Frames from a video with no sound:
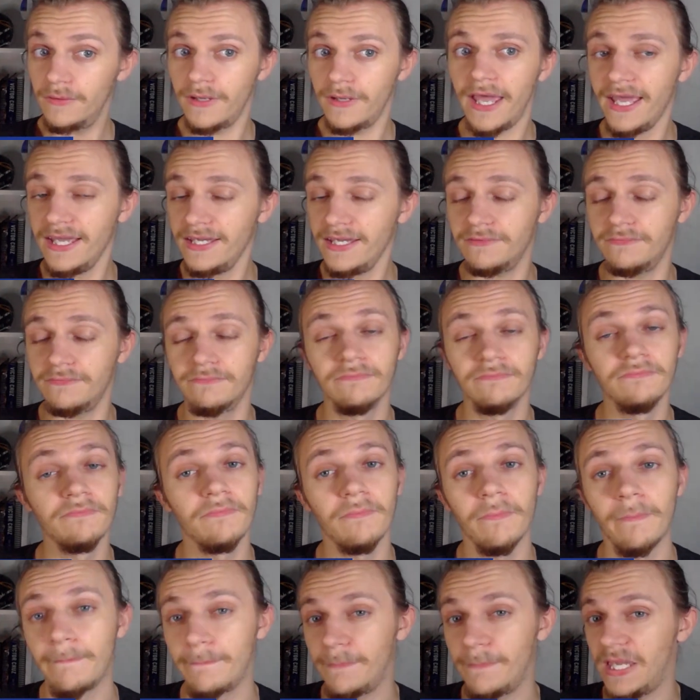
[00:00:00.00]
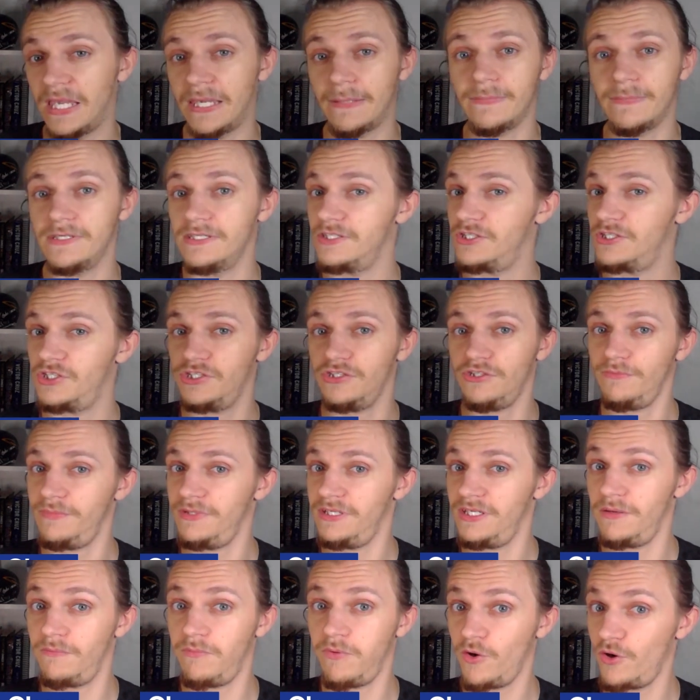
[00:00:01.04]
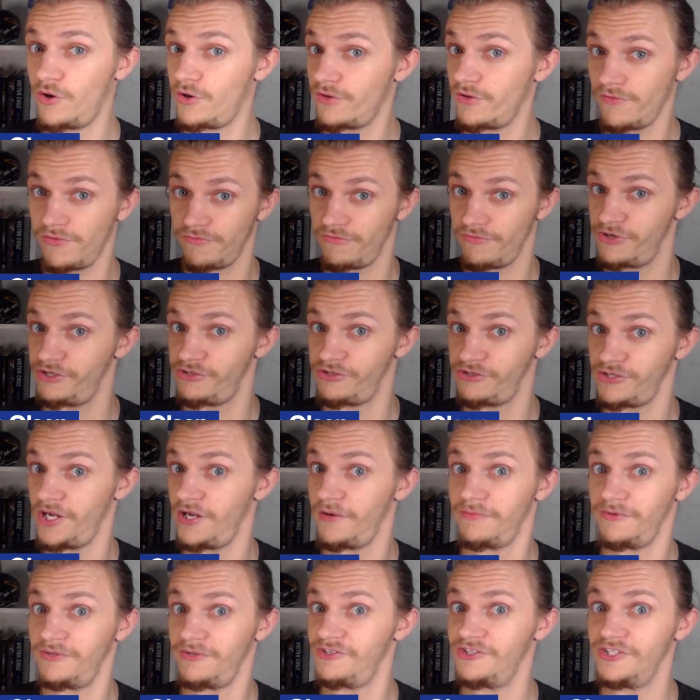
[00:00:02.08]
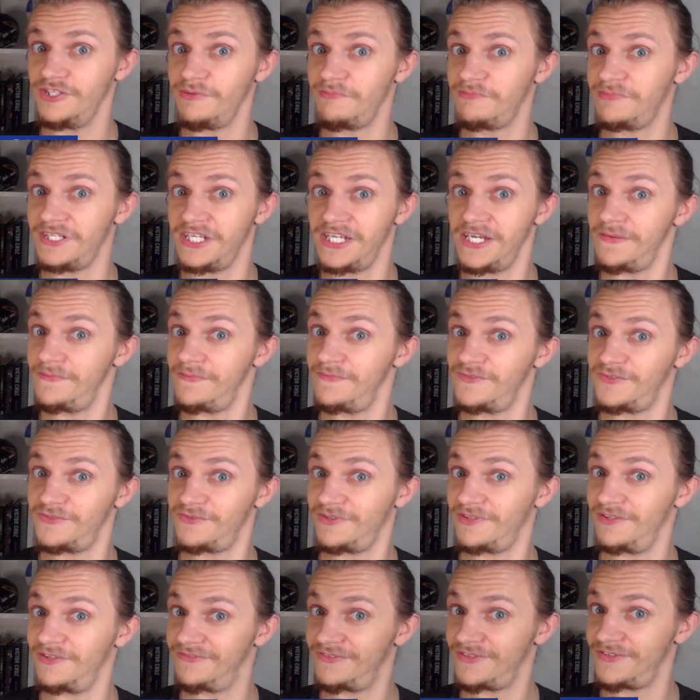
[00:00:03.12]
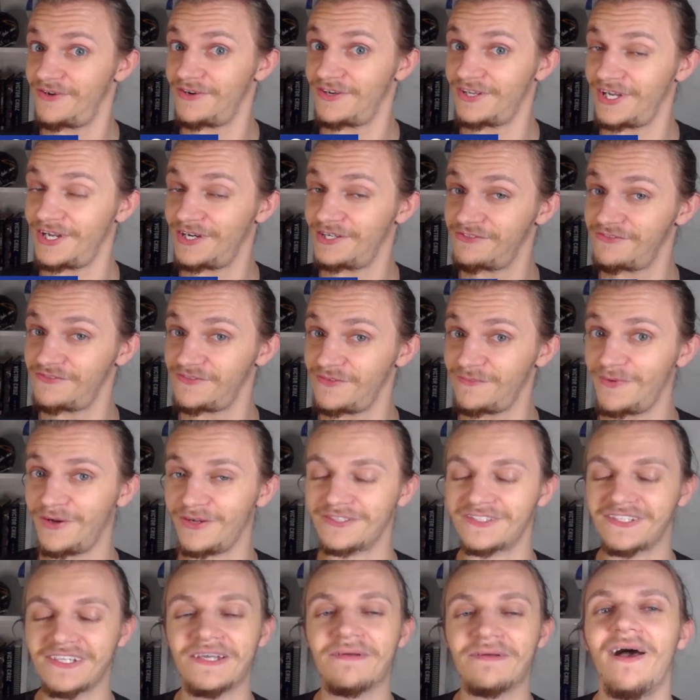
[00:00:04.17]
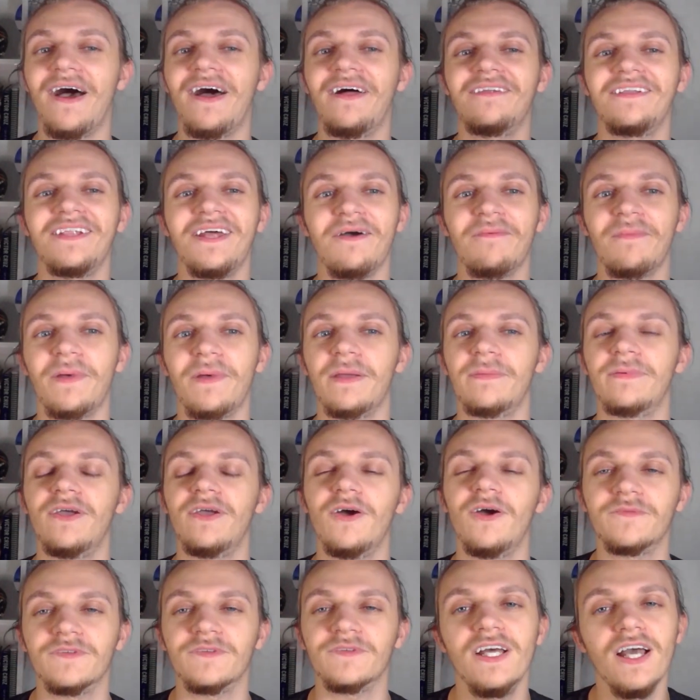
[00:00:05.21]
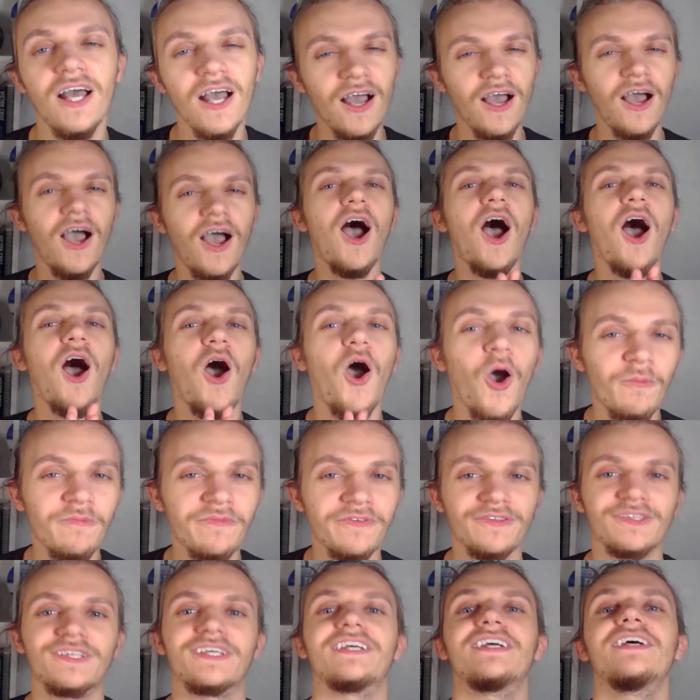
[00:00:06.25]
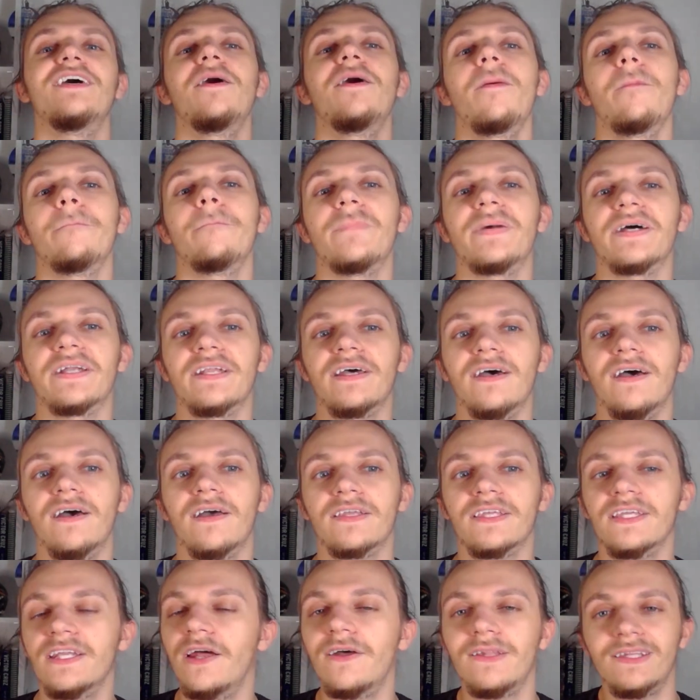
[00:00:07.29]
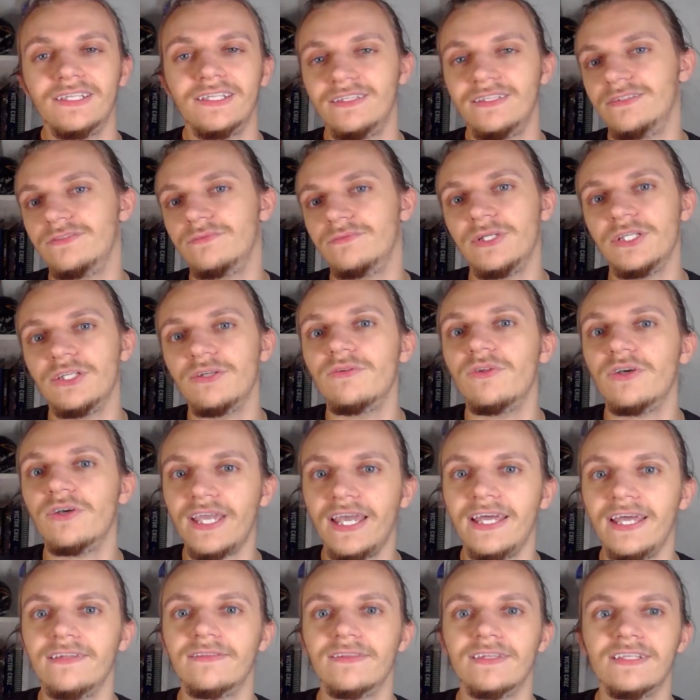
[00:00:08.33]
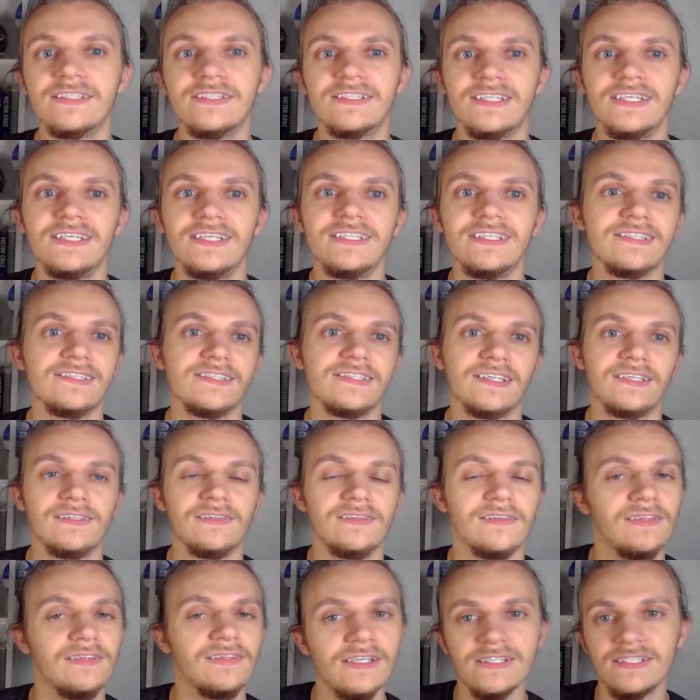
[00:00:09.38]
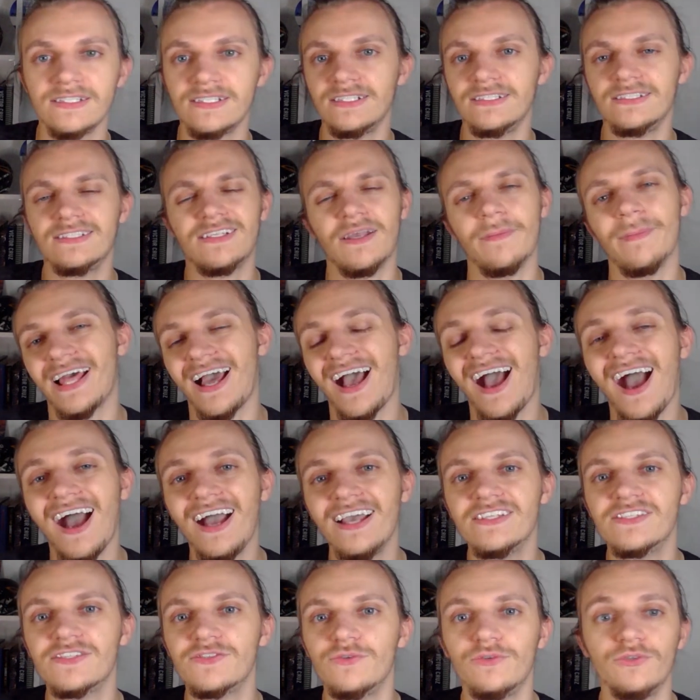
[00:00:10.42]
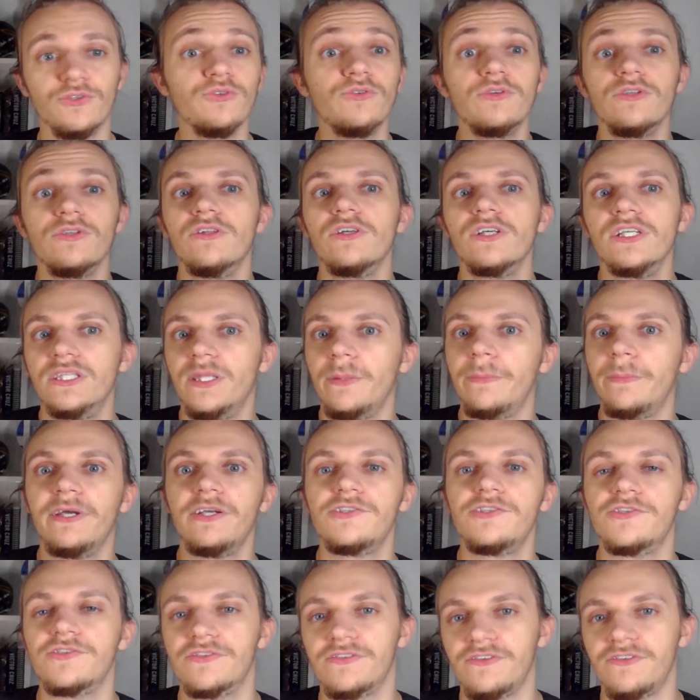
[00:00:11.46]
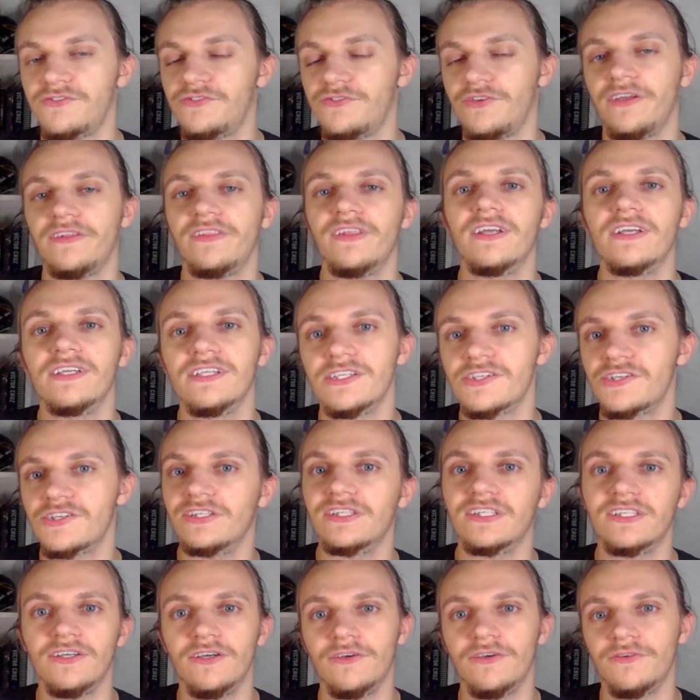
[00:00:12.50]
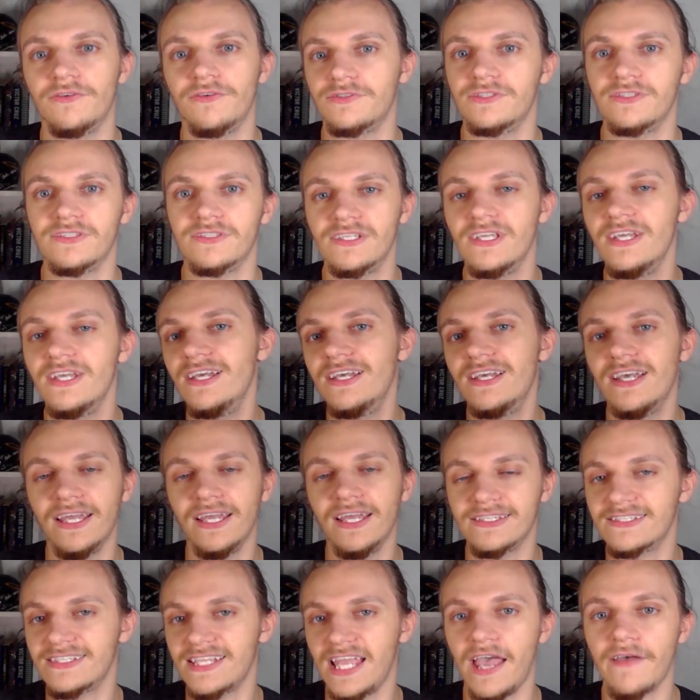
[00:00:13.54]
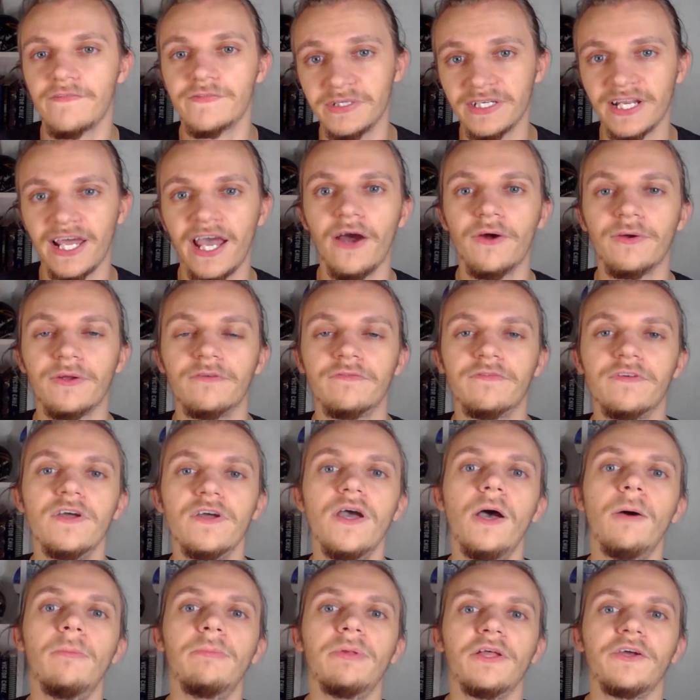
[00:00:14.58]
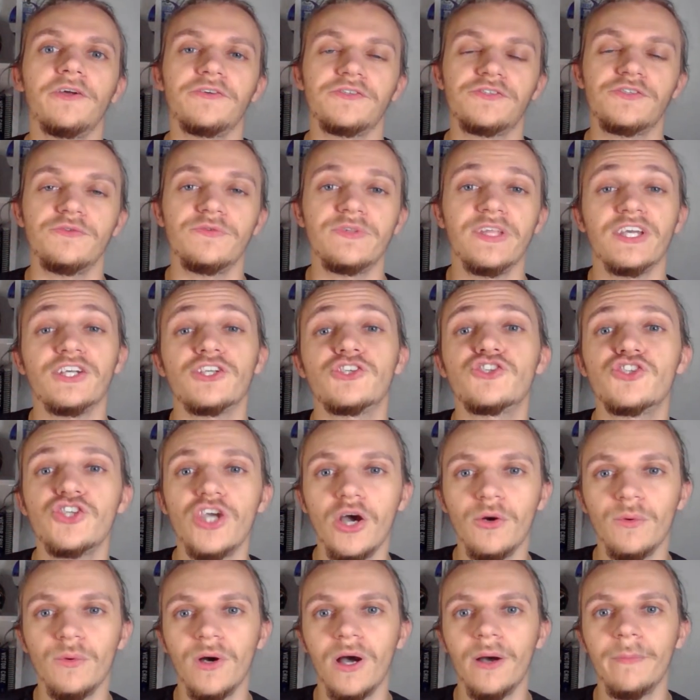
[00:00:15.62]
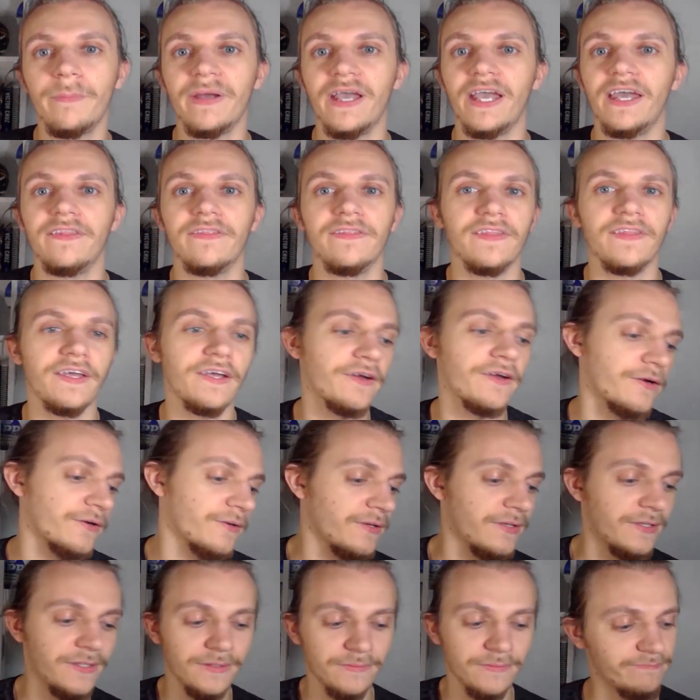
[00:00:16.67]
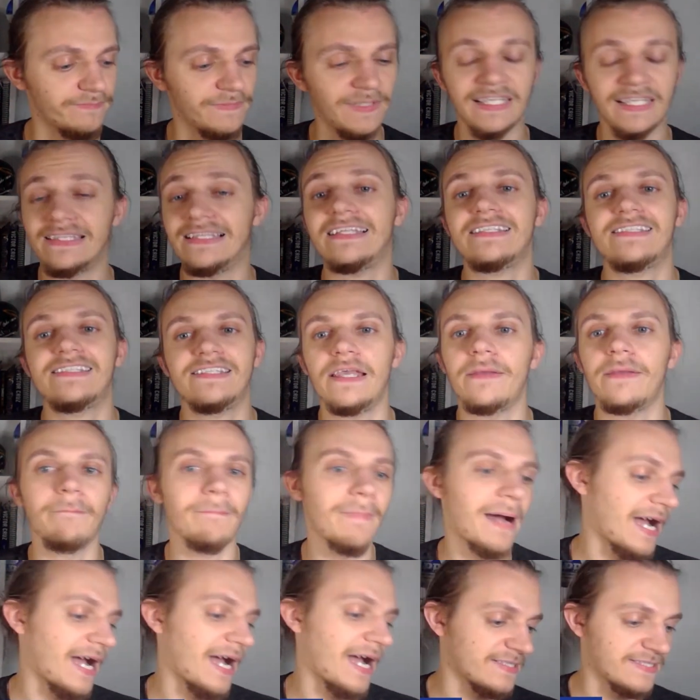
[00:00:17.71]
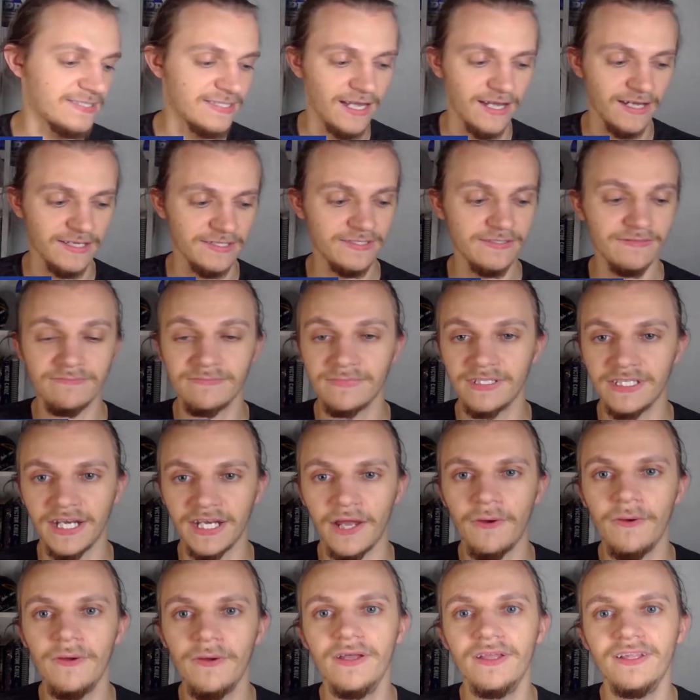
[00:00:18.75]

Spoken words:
hey, maybe she'll be a part of 3 championship teams with the Florida Gators football team. I don't know. Maybe, hopefully. But, you know, when you look at these kids, it's like these kids come out of high school. You can look at the pictures of strength and conditioning coaches and staffs put out of players who they show up and they're, let's say, my size, you know.